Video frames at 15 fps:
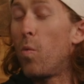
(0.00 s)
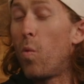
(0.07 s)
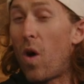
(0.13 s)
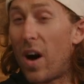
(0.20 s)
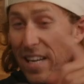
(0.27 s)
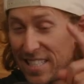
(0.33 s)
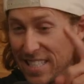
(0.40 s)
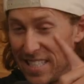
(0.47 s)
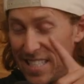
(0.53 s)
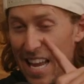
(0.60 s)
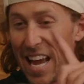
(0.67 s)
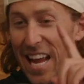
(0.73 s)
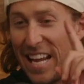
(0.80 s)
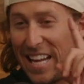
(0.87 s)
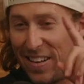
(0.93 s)
I wanted to
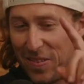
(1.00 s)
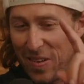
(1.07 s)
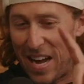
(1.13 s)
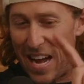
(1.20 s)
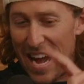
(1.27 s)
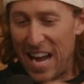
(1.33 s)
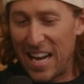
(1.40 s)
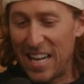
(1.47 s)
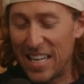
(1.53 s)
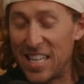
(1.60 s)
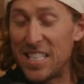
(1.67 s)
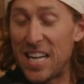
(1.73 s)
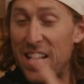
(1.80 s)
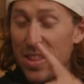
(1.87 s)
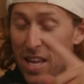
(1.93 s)
say,
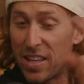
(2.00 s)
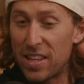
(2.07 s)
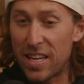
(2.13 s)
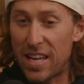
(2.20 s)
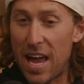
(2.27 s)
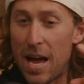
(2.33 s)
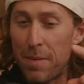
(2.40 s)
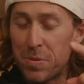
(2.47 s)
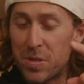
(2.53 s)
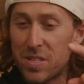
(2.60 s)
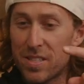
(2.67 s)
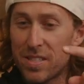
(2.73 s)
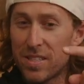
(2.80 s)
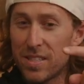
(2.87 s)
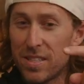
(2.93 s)
because I think the
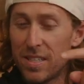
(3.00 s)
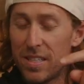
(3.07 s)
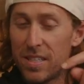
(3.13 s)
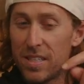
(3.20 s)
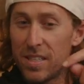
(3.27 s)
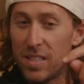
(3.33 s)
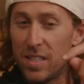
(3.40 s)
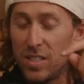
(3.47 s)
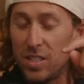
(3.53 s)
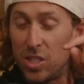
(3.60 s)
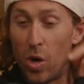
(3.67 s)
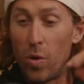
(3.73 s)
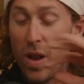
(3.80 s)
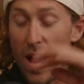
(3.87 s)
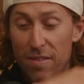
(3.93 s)
Caps
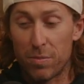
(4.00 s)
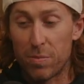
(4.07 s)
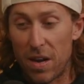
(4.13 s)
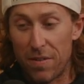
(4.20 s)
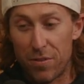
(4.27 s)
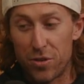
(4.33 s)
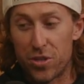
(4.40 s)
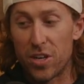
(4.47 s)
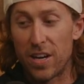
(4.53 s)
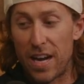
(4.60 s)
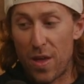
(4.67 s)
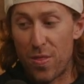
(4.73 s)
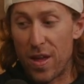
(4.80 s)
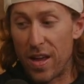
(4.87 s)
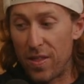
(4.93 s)
don't have a bright future,
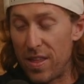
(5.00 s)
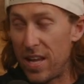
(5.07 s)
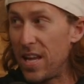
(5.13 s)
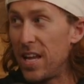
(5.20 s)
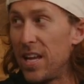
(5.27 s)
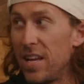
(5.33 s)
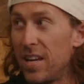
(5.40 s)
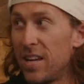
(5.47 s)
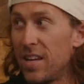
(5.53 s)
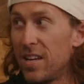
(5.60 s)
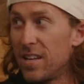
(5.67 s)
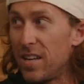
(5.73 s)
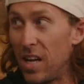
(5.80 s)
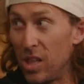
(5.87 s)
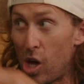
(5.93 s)
and I think a
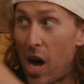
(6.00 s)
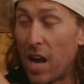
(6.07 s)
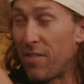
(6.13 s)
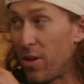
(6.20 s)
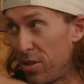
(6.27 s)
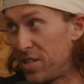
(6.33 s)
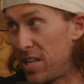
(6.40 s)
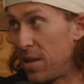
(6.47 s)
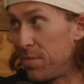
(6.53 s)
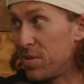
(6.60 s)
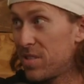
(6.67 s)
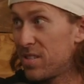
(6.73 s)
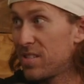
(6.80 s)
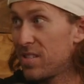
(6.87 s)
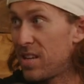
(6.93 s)
lot of other
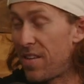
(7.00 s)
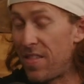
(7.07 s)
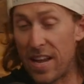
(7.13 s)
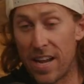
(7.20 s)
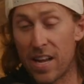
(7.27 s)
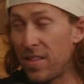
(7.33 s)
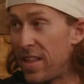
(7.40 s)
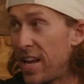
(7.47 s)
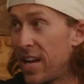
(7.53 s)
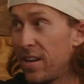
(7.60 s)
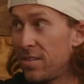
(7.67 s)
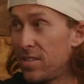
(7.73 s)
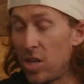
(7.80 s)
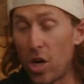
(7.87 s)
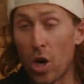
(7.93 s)
teams, and they gotta